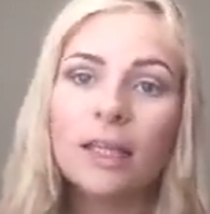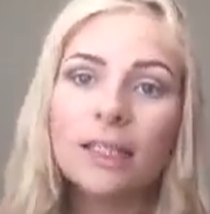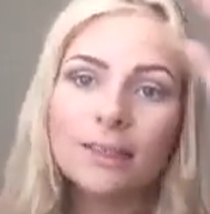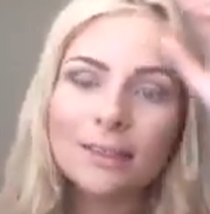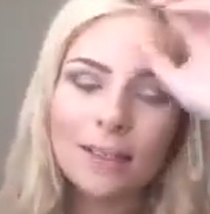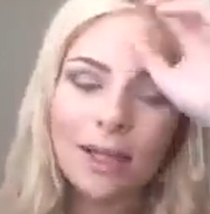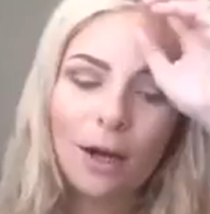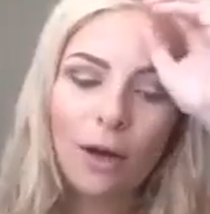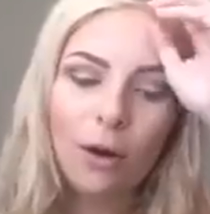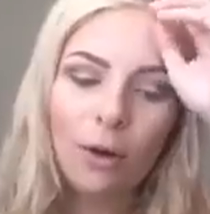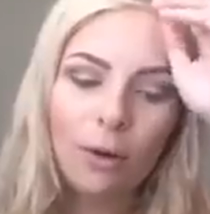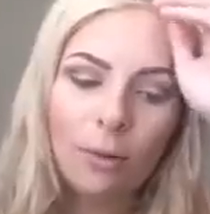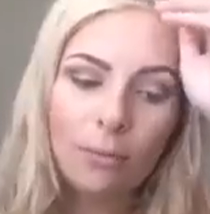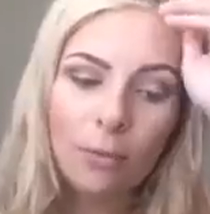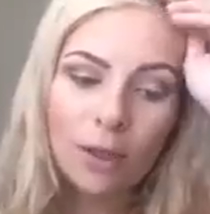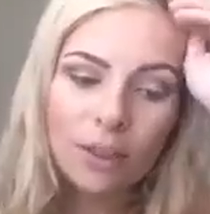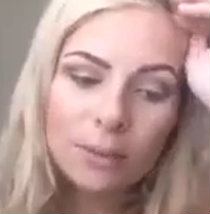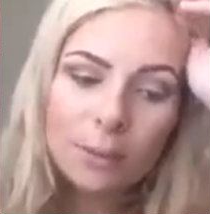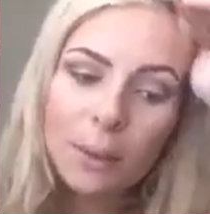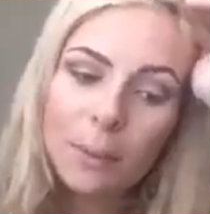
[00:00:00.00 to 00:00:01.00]
So
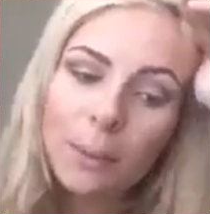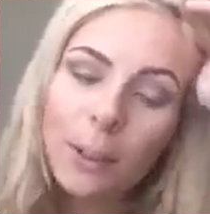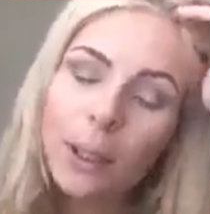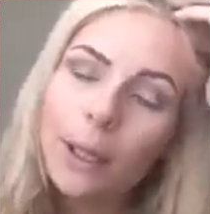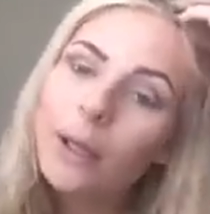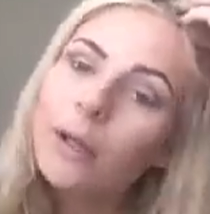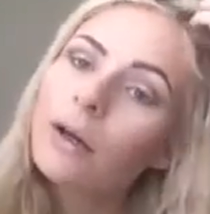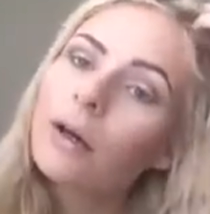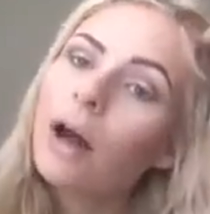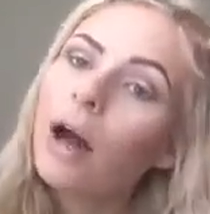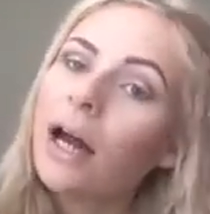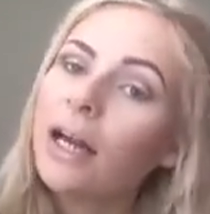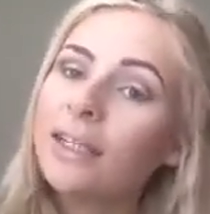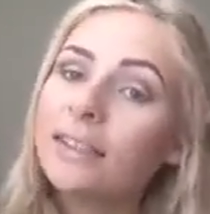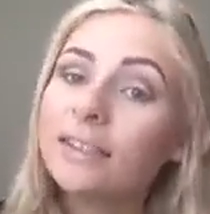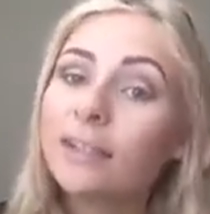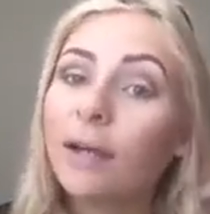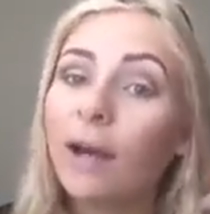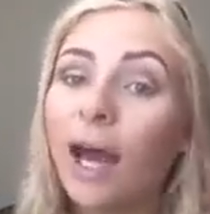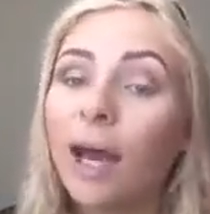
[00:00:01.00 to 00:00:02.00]
most people are going to cry,
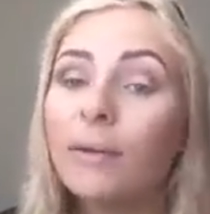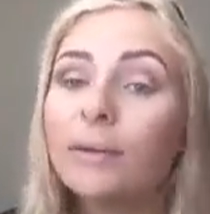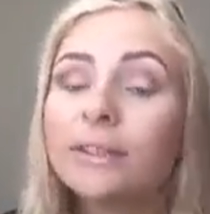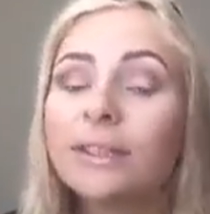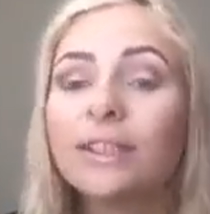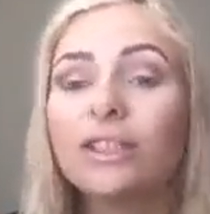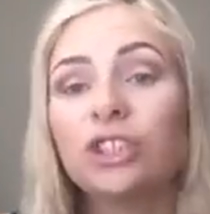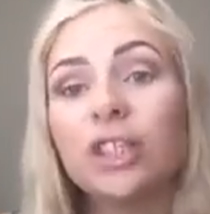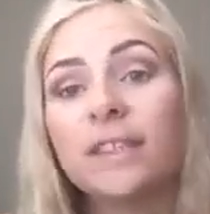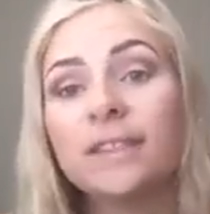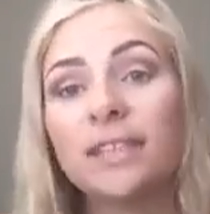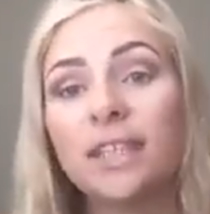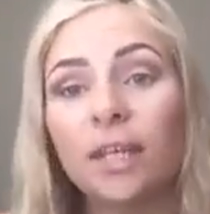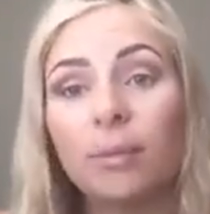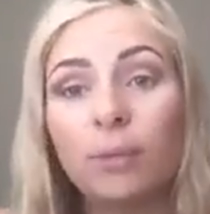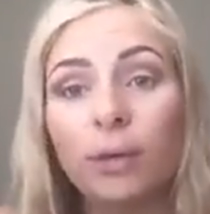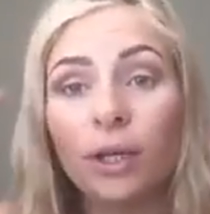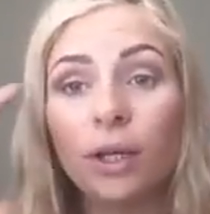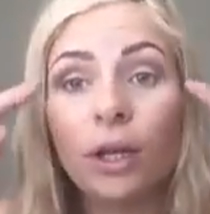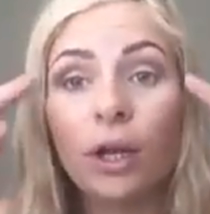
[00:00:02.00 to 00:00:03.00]
so I would suggest
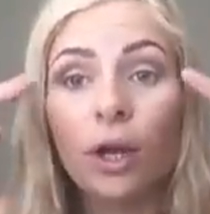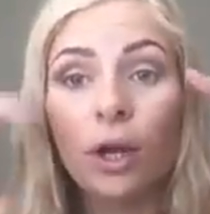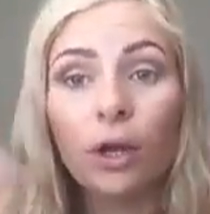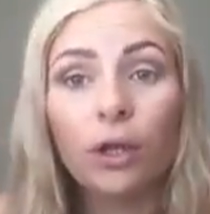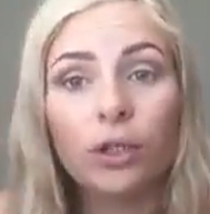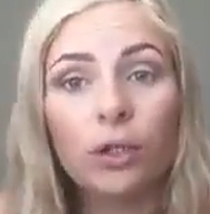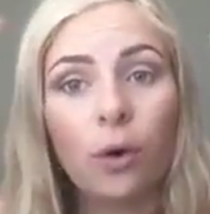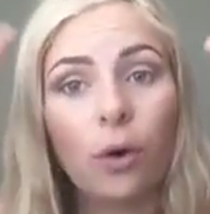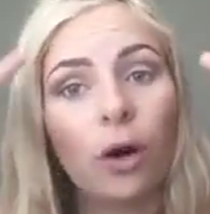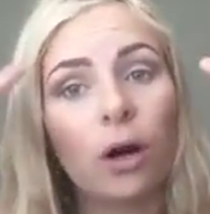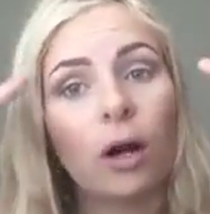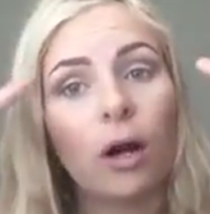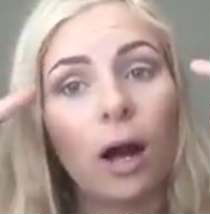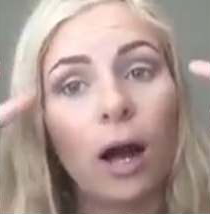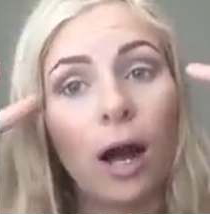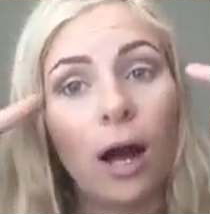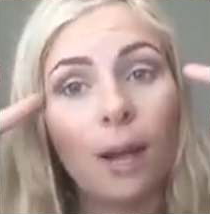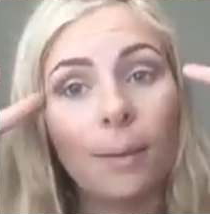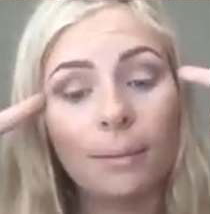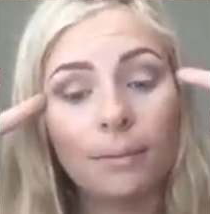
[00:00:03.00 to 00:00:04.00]
keeping your
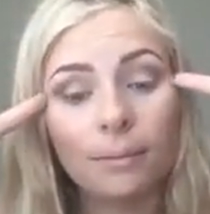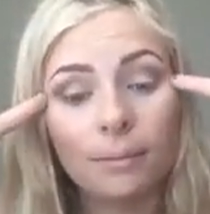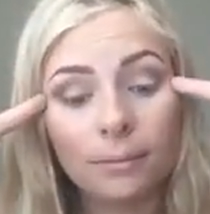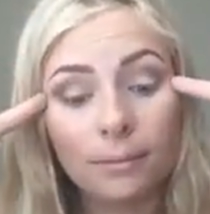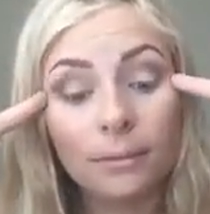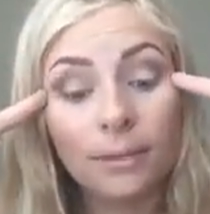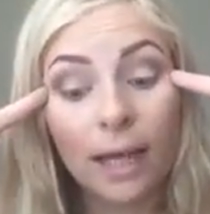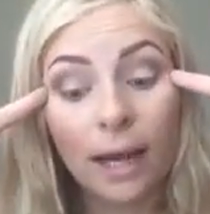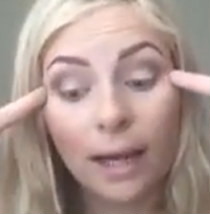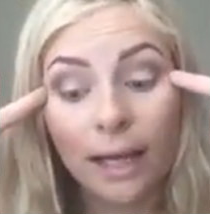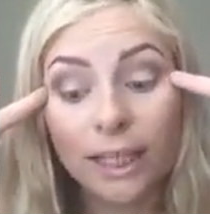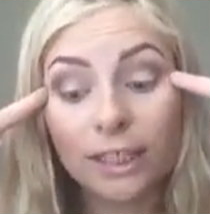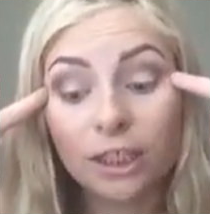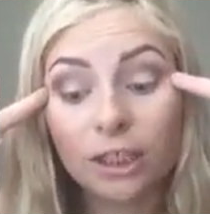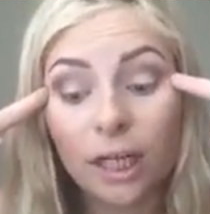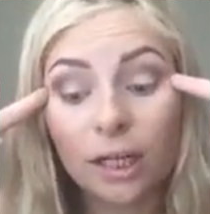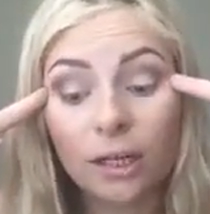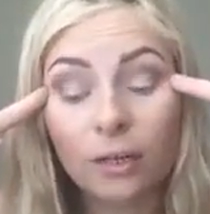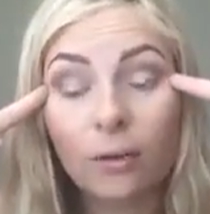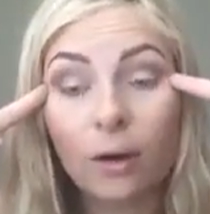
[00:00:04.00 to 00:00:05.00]

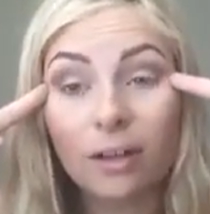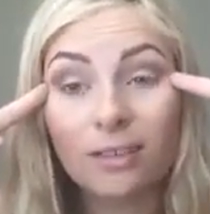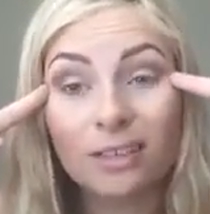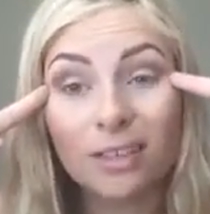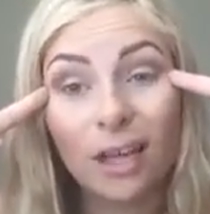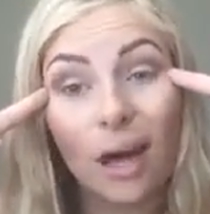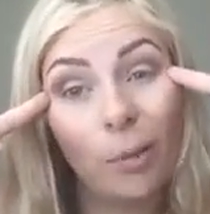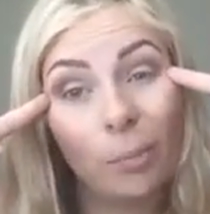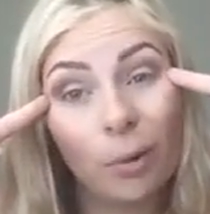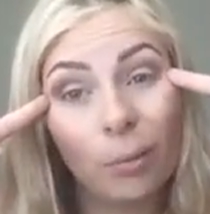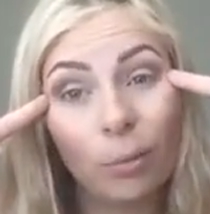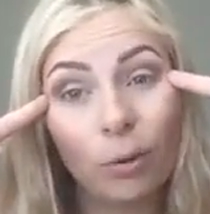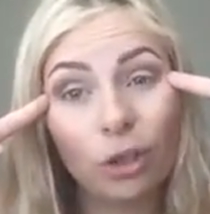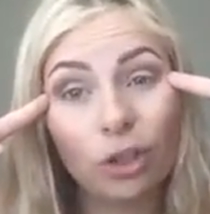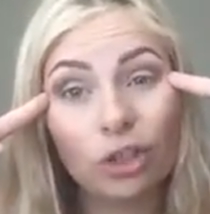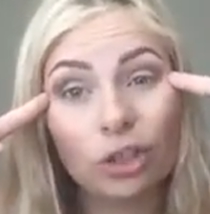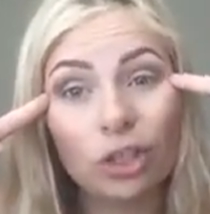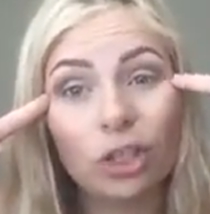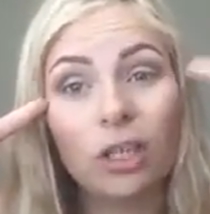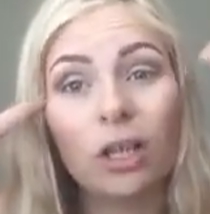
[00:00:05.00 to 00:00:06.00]
eyeshadow on the upper
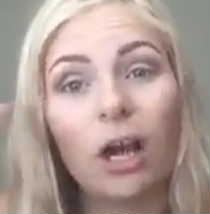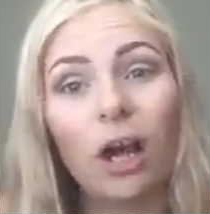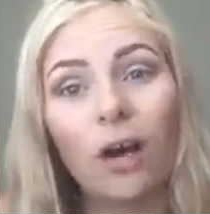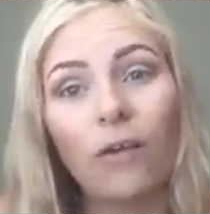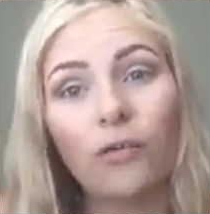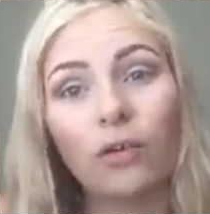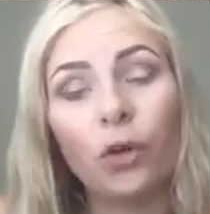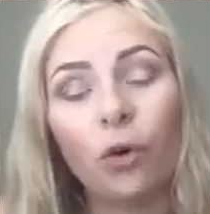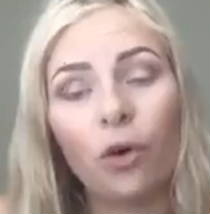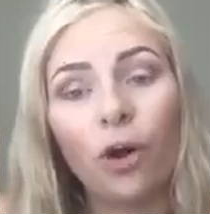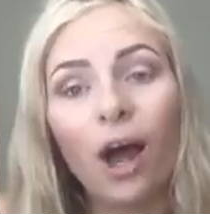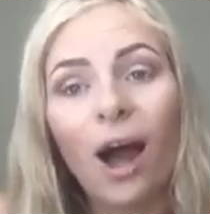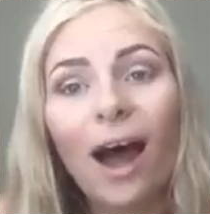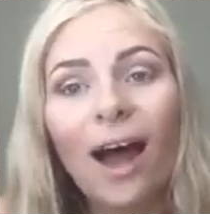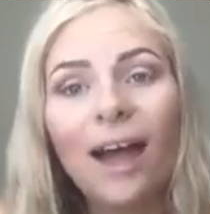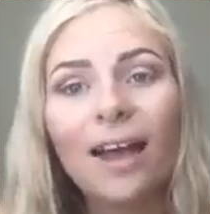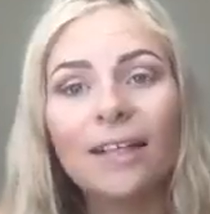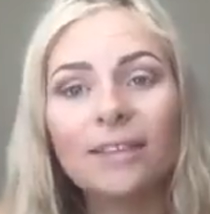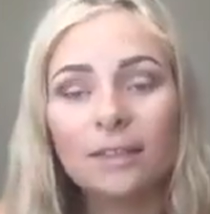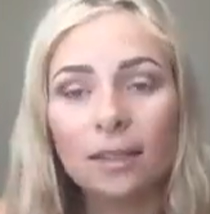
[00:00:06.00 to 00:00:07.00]
portion of your
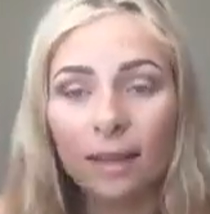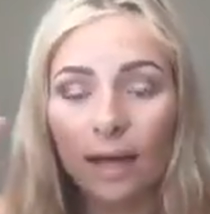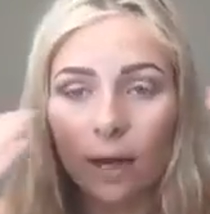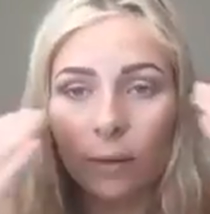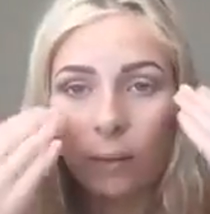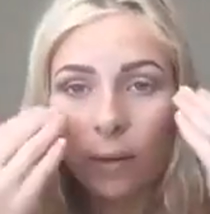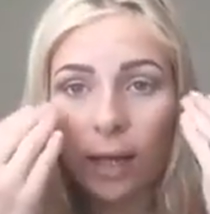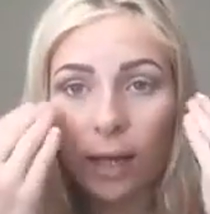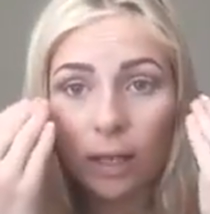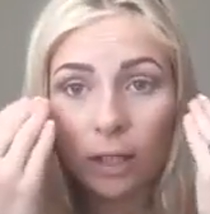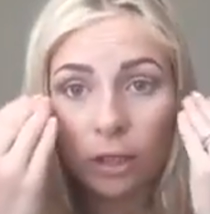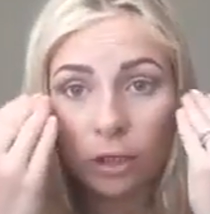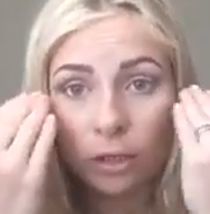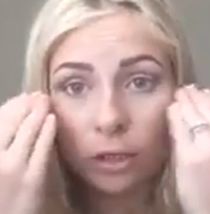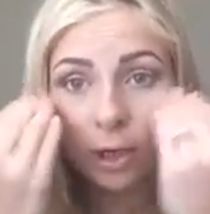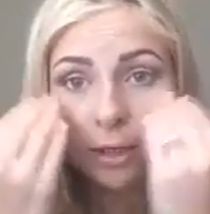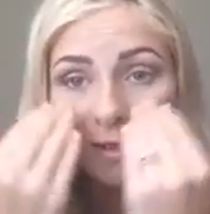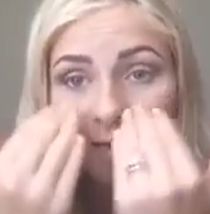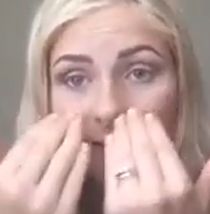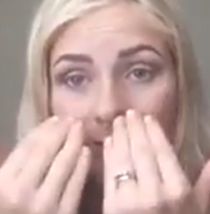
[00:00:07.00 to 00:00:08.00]
eyes. That way
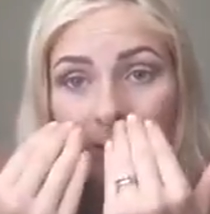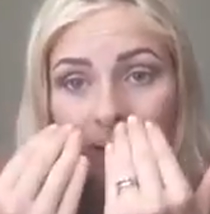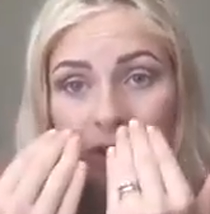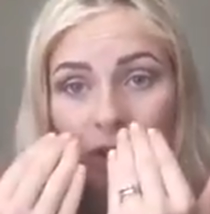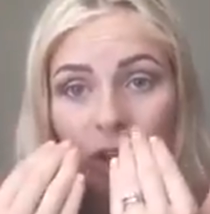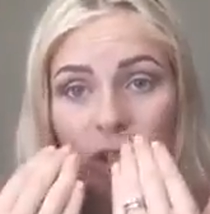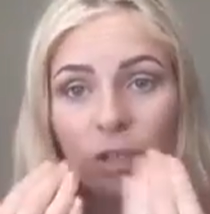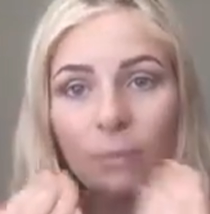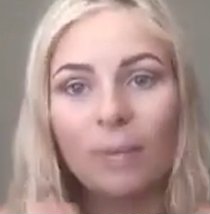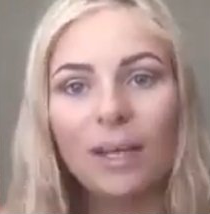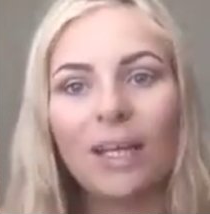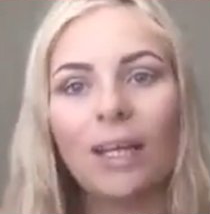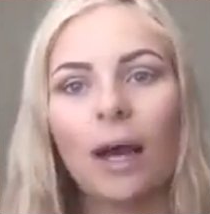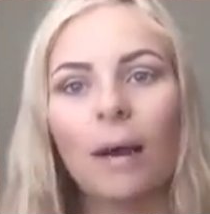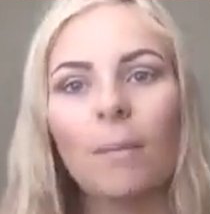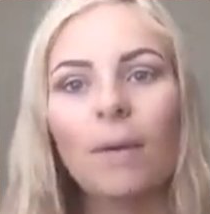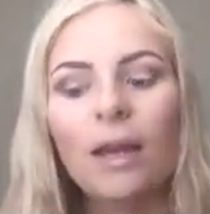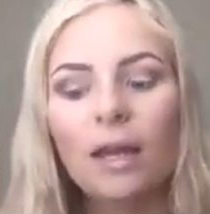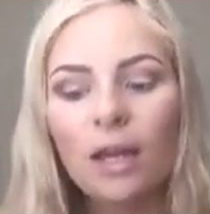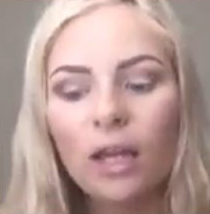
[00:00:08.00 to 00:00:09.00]
you're not smudging your
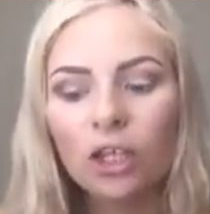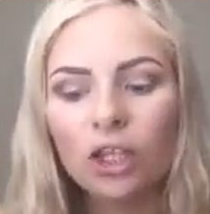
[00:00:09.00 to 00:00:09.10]
makeup.